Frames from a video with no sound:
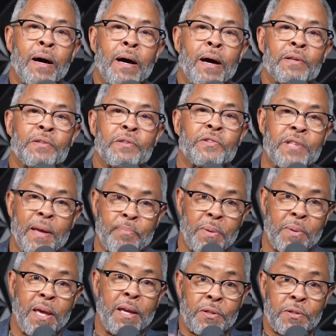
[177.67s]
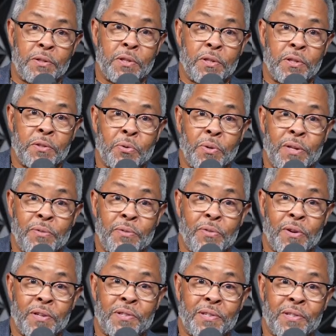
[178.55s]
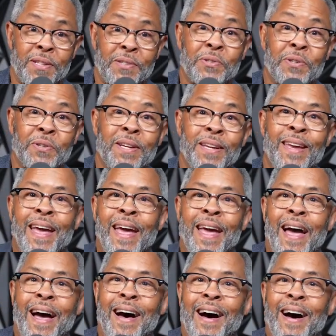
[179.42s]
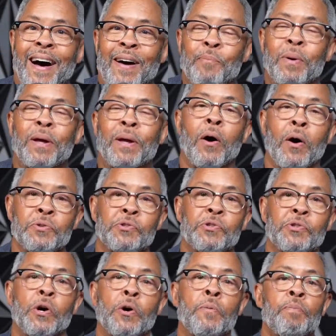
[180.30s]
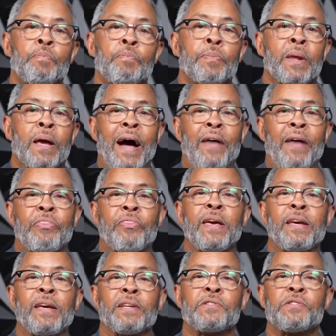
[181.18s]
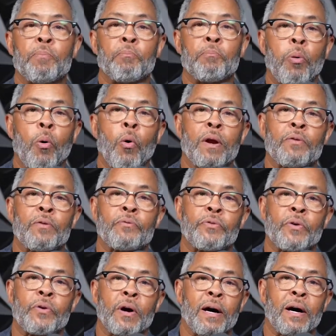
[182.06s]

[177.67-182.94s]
step into the 21st century. But also, I think it's important for